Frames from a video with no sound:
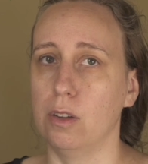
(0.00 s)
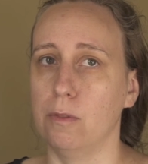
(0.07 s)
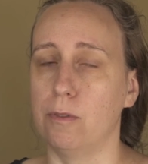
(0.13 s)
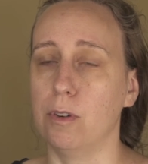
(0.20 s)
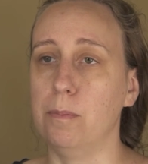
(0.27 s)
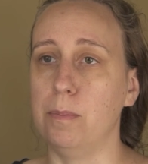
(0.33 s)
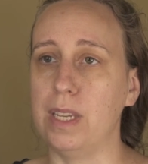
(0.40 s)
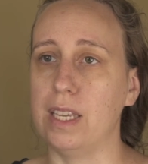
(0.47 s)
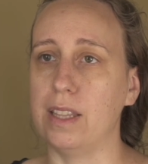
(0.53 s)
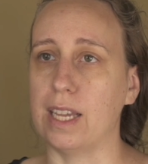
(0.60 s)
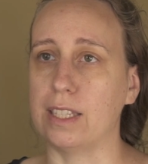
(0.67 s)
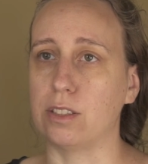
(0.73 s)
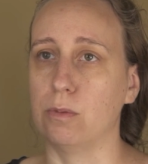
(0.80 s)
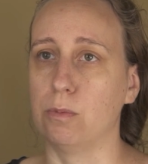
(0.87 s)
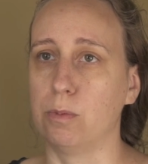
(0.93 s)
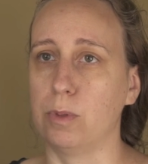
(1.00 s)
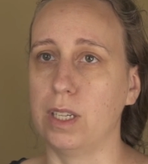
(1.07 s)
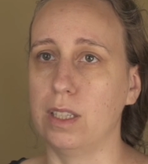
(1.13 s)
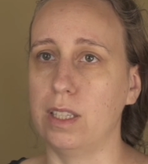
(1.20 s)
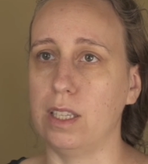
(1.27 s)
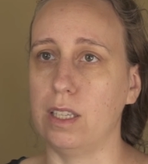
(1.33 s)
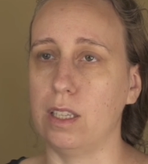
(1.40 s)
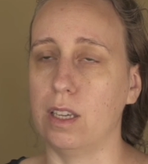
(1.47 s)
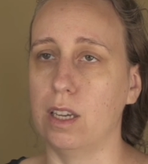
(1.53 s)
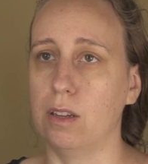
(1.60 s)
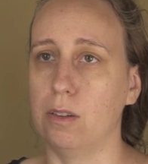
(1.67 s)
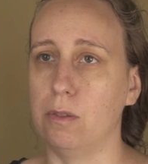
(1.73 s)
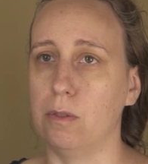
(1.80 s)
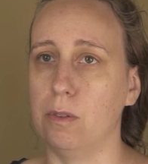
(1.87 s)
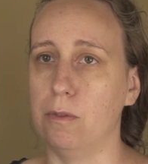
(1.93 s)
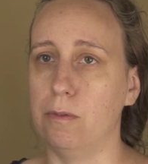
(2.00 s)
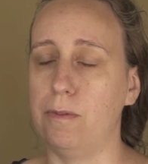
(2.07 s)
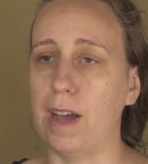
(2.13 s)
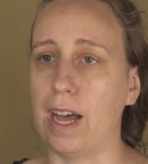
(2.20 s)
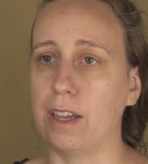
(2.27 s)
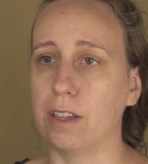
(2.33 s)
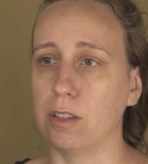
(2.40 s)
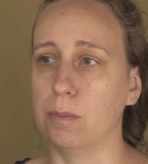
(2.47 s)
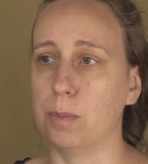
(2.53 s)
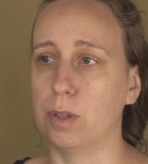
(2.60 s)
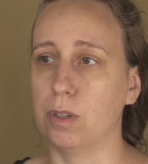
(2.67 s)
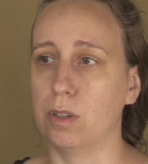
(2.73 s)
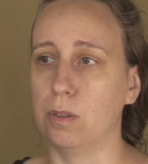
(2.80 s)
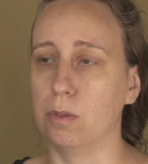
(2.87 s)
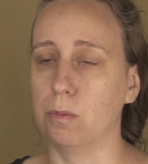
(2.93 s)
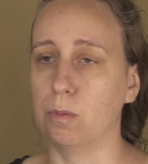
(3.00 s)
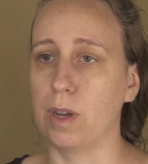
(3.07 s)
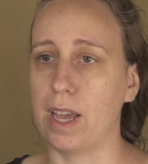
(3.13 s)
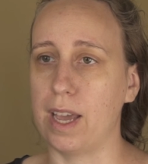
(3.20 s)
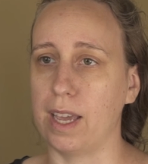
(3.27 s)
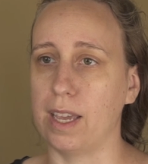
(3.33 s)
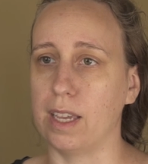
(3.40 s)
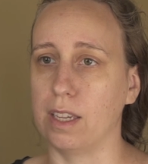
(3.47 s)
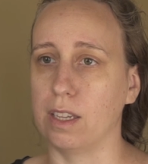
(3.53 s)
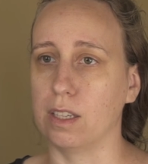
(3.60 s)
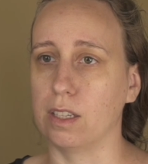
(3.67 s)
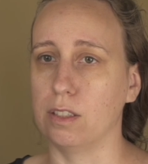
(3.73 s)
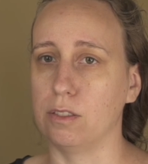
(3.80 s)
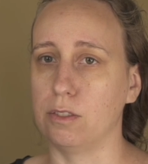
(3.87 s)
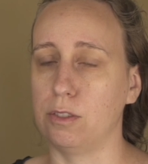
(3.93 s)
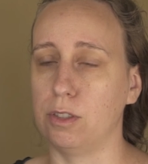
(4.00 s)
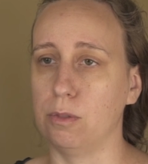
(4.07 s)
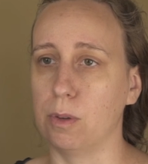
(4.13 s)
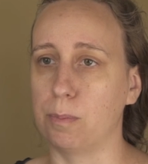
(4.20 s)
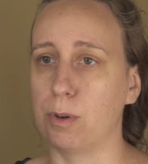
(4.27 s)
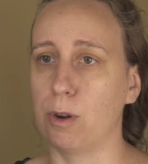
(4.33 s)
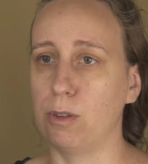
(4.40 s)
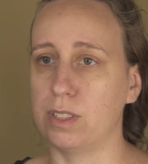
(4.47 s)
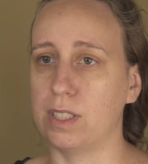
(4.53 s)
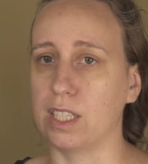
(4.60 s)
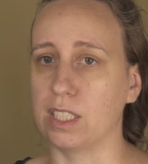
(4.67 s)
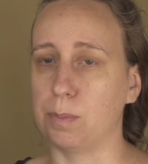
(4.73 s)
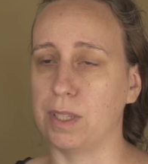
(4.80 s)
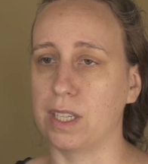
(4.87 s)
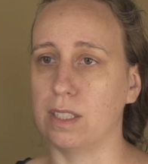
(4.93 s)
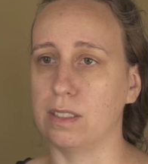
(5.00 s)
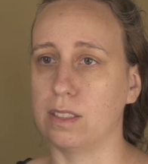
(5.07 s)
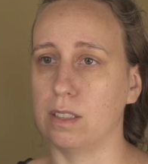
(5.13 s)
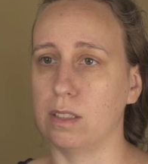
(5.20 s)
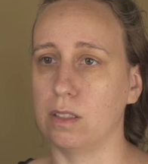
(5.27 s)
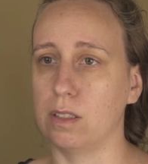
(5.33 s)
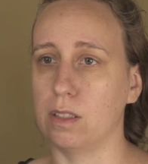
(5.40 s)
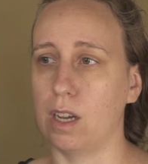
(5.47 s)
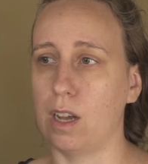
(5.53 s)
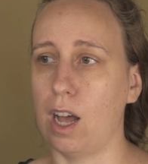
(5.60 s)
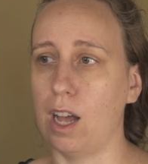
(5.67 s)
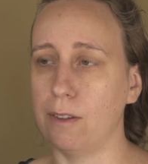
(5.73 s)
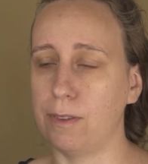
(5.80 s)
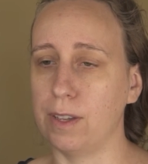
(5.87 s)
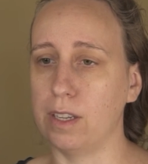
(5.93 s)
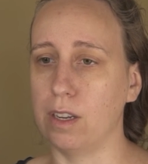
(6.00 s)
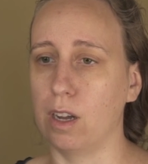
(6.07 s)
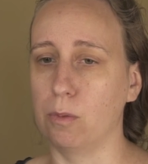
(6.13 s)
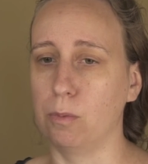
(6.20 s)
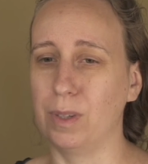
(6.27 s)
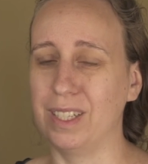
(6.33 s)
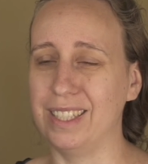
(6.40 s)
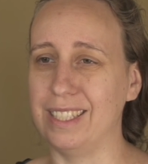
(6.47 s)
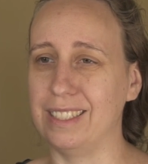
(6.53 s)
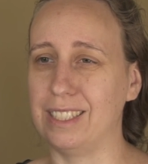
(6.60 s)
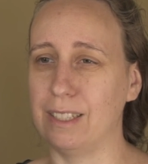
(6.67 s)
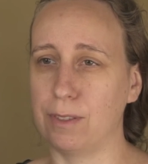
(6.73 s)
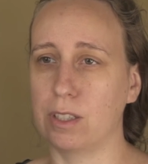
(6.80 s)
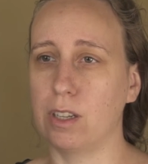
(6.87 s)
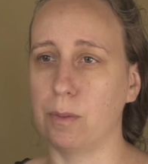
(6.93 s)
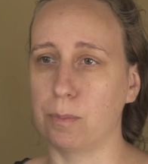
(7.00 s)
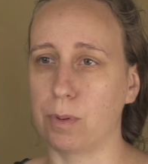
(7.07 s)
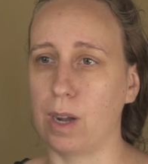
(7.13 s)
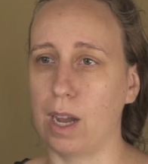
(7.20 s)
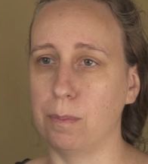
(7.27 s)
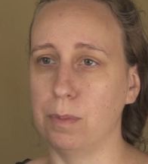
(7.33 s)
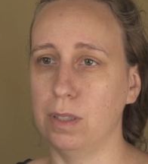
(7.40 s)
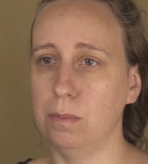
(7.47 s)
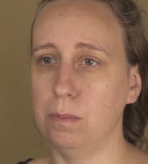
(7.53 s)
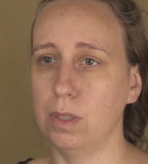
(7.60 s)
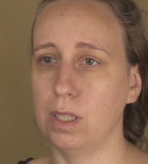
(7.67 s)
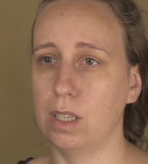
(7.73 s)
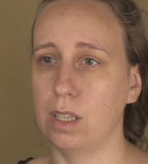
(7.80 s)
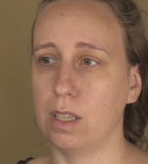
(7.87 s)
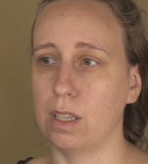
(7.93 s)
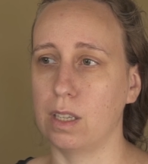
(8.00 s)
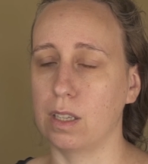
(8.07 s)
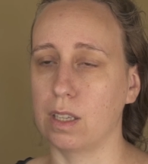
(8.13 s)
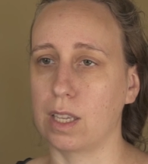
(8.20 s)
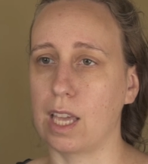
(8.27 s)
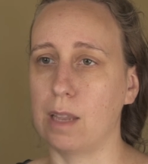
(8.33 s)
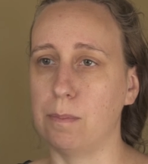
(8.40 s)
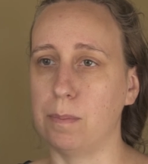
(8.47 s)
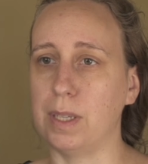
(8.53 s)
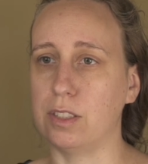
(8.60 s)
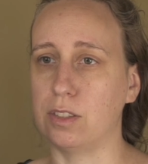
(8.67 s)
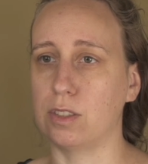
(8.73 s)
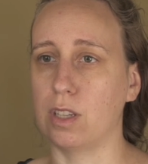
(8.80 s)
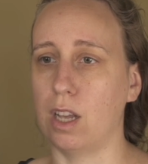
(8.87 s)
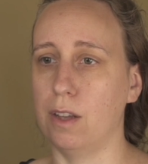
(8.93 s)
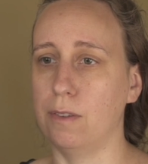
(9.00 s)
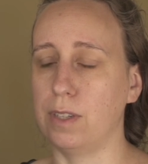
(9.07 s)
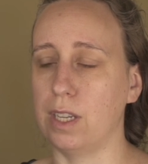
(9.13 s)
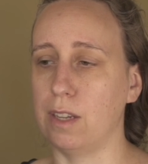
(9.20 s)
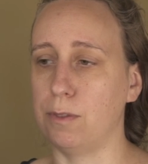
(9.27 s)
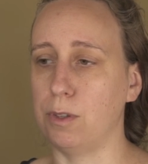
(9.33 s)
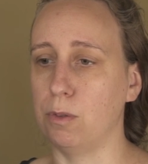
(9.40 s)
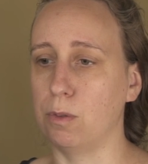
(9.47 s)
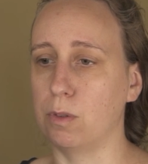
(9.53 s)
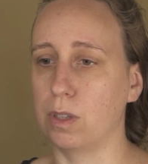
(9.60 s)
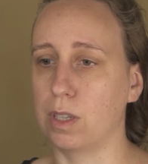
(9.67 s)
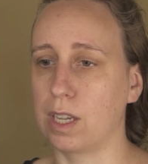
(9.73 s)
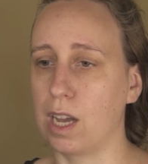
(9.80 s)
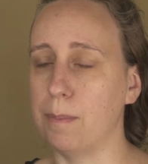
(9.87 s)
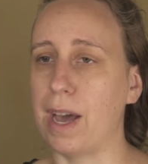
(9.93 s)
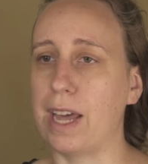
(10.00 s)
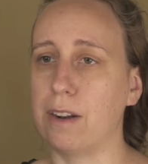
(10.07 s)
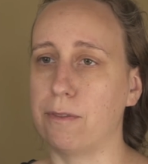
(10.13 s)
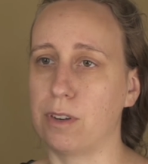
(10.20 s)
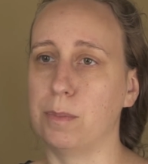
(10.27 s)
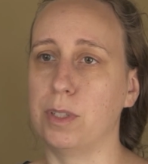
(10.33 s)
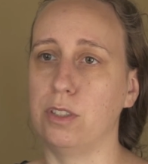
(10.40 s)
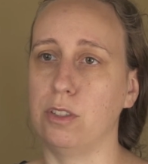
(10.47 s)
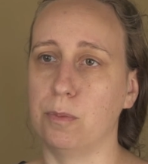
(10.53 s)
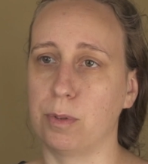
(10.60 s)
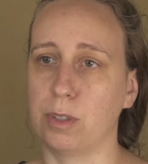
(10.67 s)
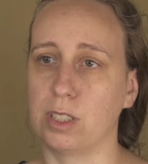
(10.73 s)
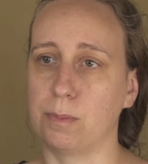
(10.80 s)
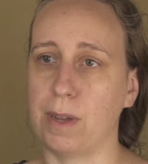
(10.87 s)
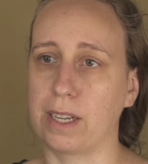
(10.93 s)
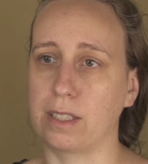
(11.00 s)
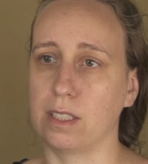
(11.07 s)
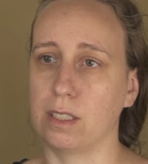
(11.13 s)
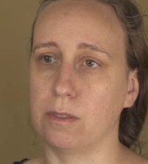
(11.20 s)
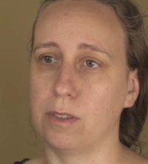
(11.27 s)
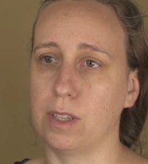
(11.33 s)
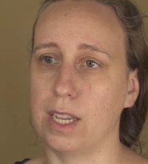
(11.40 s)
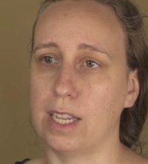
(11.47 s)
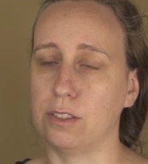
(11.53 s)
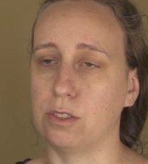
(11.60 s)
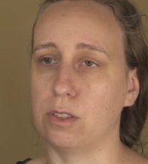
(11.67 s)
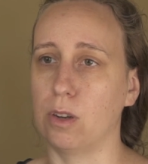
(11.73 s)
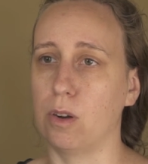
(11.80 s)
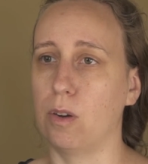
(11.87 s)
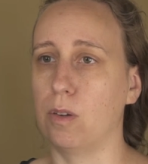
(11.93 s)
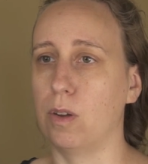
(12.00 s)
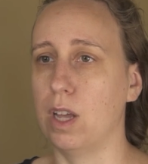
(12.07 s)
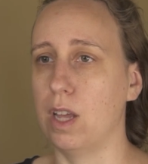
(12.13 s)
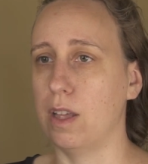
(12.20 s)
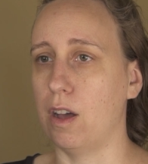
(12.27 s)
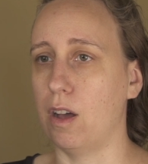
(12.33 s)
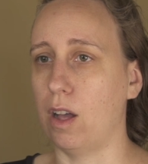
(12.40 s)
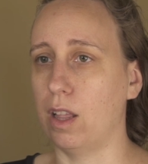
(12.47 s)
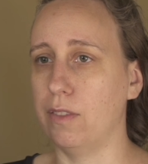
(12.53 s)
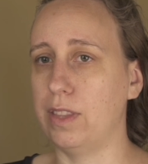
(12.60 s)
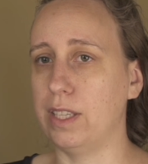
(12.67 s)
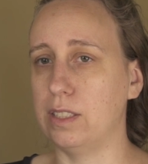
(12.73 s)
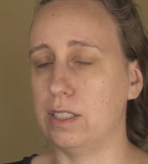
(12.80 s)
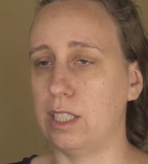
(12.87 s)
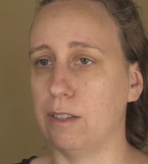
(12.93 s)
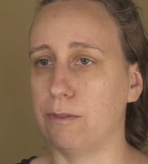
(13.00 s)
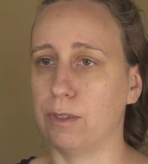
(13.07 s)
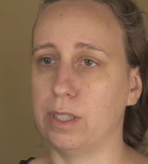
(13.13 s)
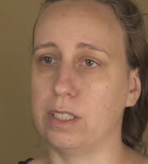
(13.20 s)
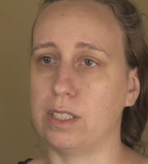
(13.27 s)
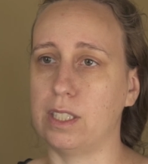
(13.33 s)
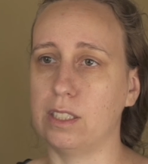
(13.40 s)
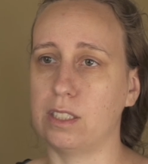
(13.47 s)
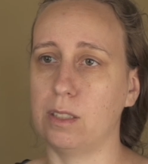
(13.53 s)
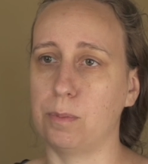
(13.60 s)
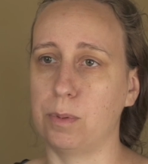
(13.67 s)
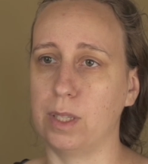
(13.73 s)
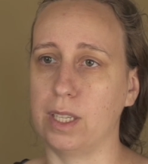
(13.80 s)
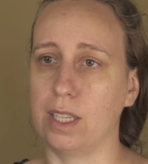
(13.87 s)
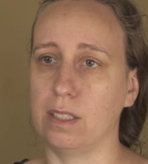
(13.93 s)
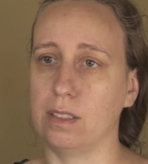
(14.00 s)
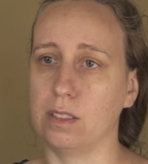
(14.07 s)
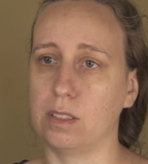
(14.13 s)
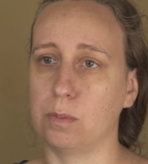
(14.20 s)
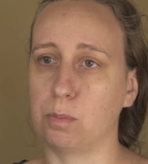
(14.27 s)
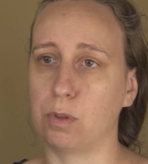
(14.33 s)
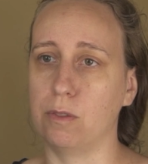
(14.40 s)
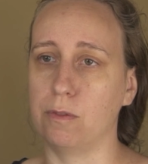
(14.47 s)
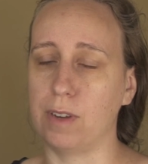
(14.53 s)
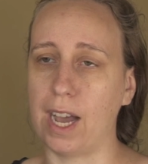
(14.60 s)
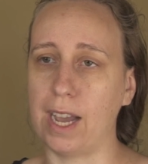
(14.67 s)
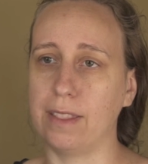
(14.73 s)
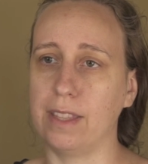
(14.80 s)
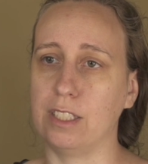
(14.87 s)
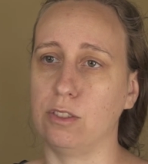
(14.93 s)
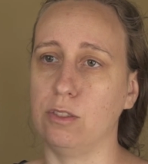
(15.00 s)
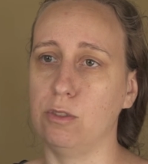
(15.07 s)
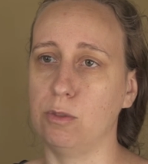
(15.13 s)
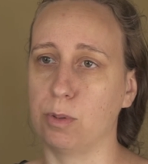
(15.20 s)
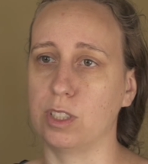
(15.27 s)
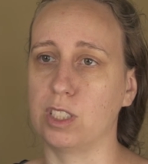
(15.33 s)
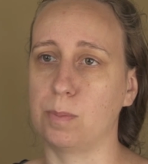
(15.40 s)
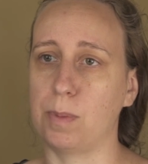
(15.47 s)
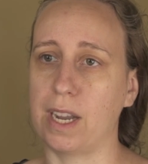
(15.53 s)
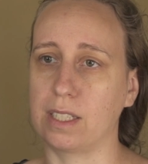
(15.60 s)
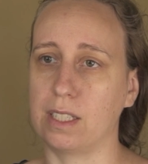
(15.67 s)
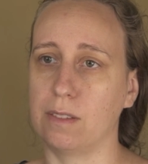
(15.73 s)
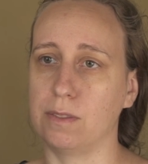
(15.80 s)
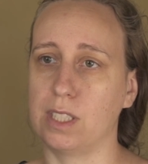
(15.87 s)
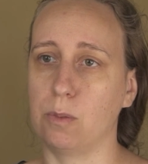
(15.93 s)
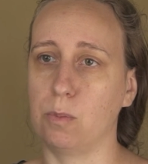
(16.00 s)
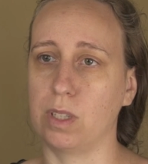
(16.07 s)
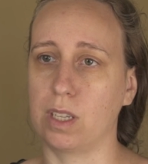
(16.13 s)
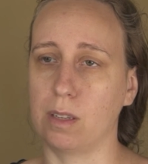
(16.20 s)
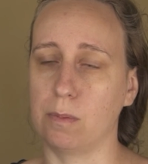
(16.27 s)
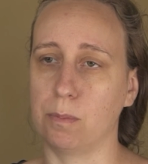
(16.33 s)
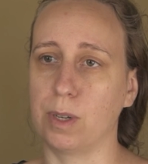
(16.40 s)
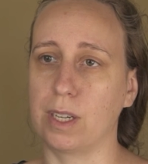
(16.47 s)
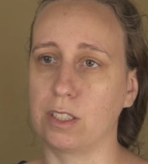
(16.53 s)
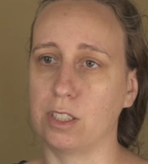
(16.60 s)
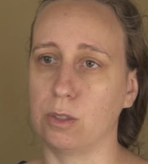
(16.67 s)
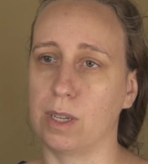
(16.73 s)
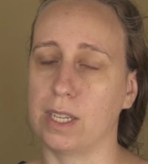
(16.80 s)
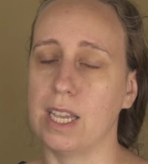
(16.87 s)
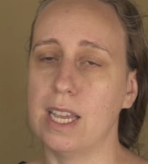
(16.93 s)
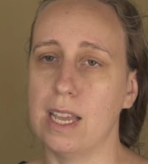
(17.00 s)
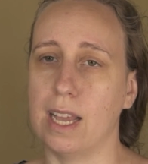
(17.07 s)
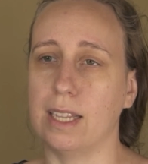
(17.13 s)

for me, that's a really valuable way to approach things, because often a really difficult problem can be solved if you come at it from a new perspective. And so all of these different disciplines provide these new perspectives that we can bring to it.